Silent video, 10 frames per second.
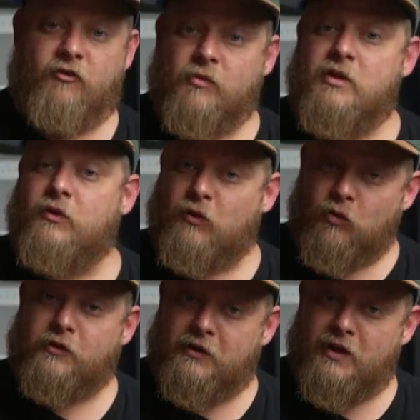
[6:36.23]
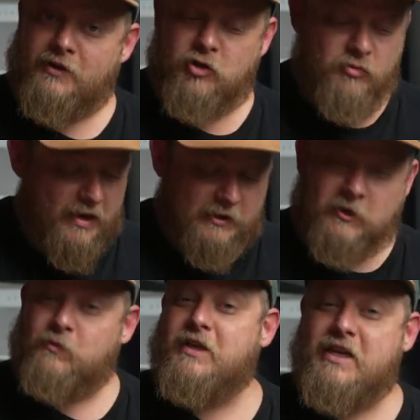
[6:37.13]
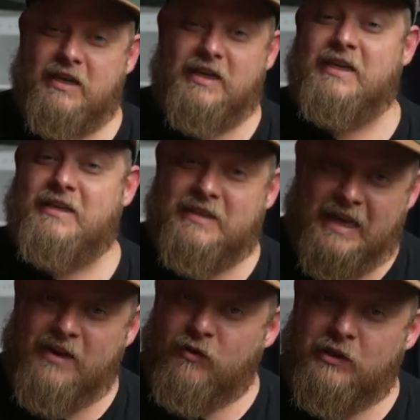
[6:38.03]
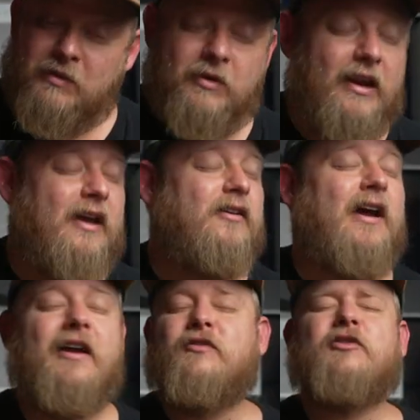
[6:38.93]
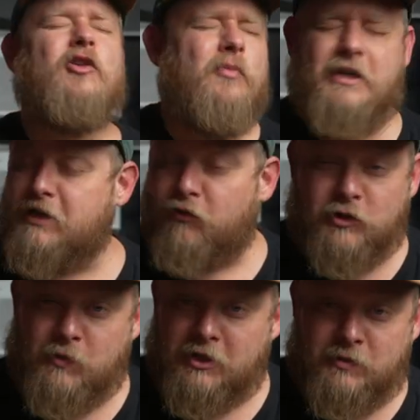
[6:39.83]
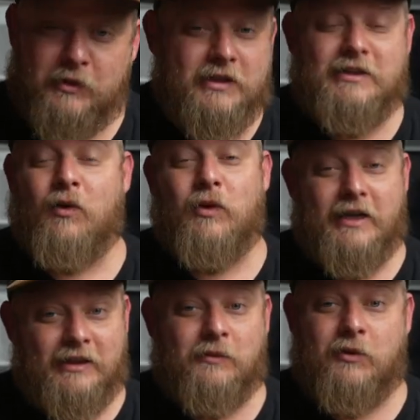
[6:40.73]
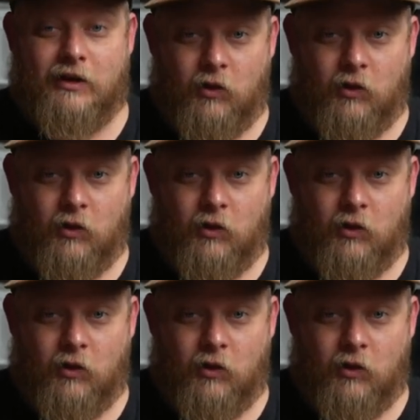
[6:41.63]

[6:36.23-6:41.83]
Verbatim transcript: for me, with the work that I do, man, speed is everything, but I have, I have so many different responsibilities, I wanna get them done